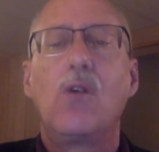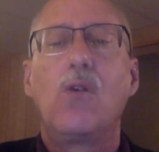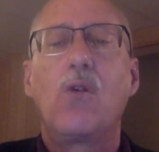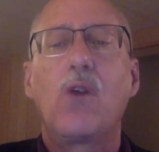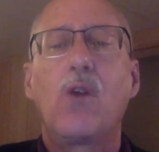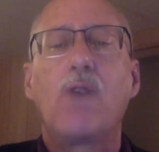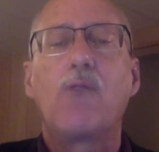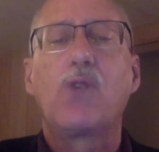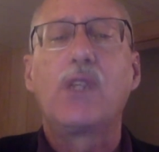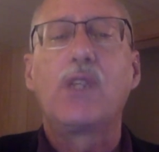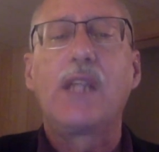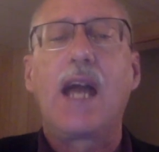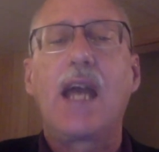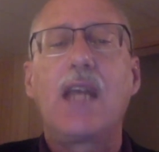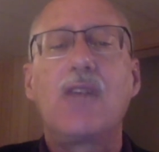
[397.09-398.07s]
or of
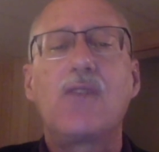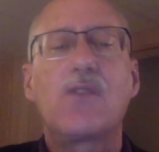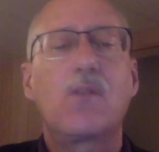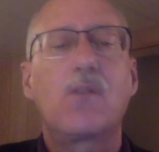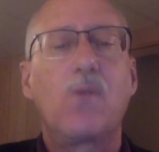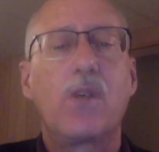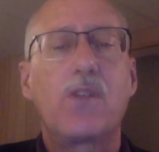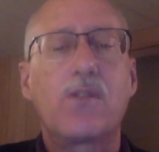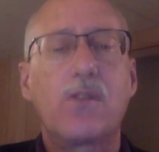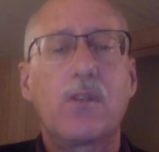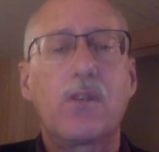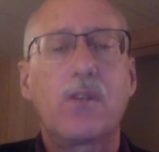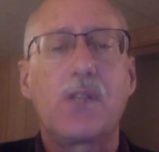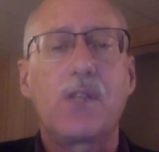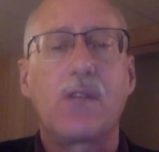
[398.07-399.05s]
reliance on one's
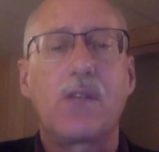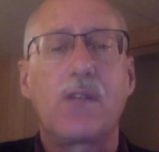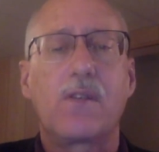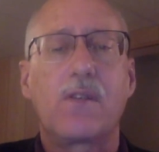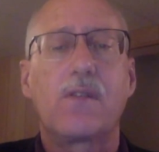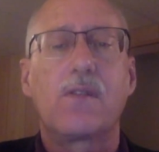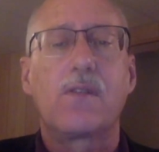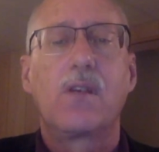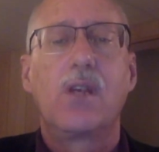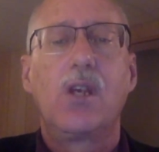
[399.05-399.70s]
circumstances.